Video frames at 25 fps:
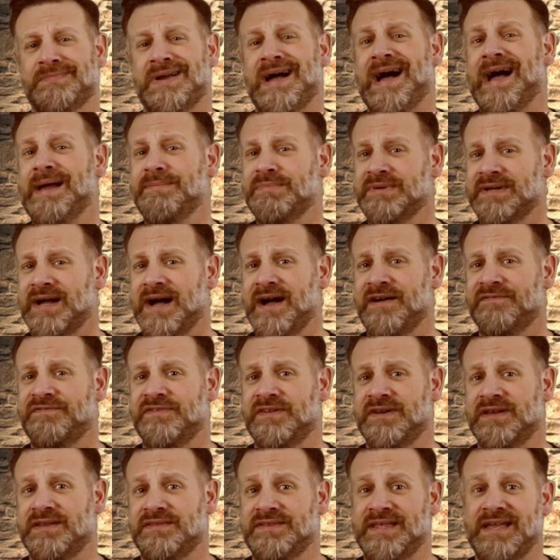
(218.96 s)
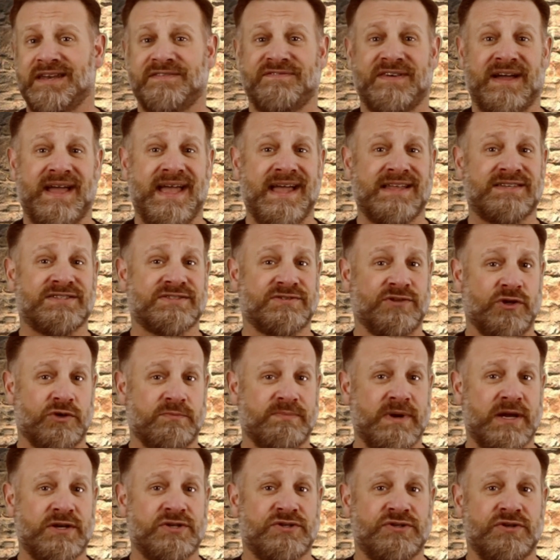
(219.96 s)
I'm confident that if I had slowed
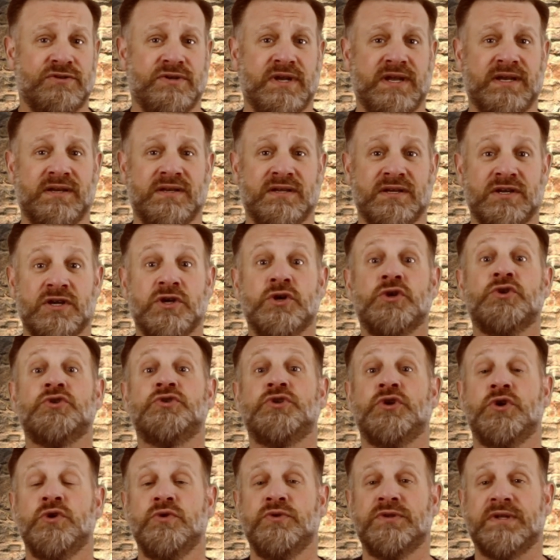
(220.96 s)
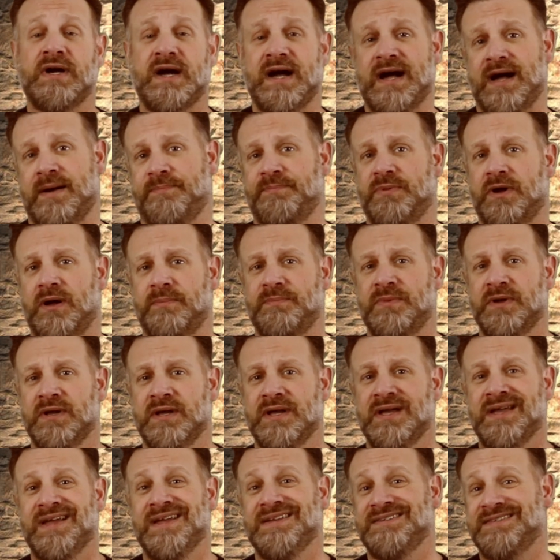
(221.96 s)
my shooting, tuned the hop-up,
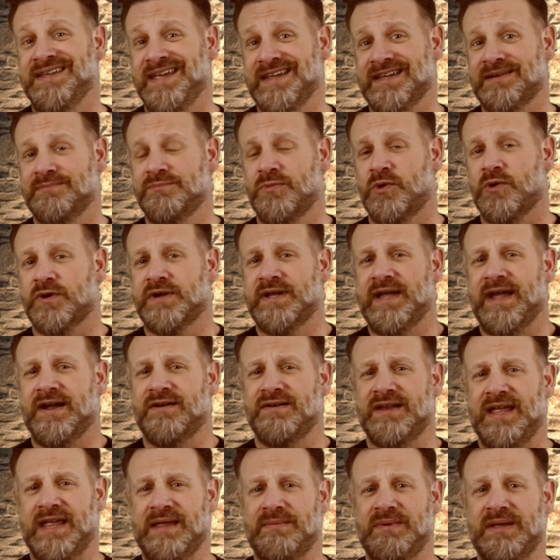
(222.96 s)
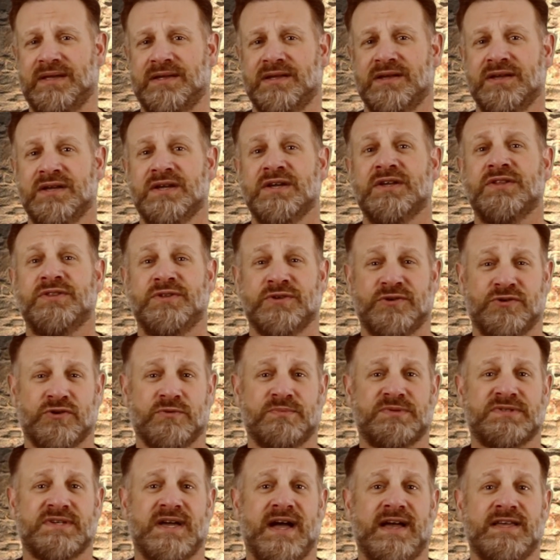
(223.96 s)
and taken more care in aiming, the
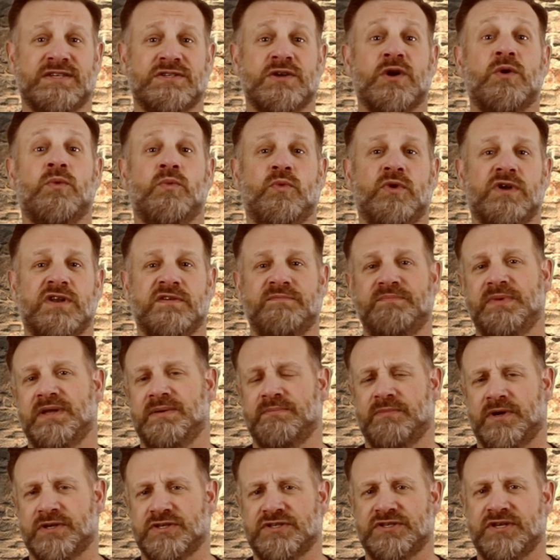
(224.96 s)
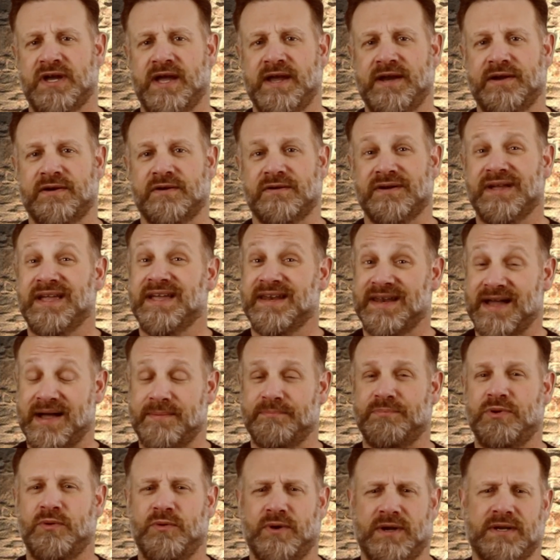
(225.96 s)
group size would have been much tighter and on
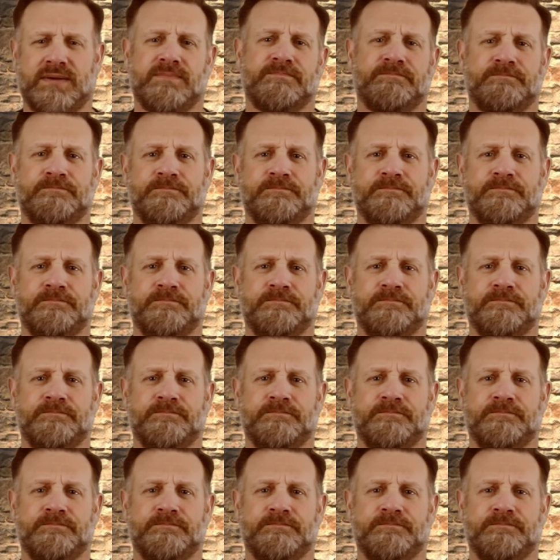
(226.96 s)
point.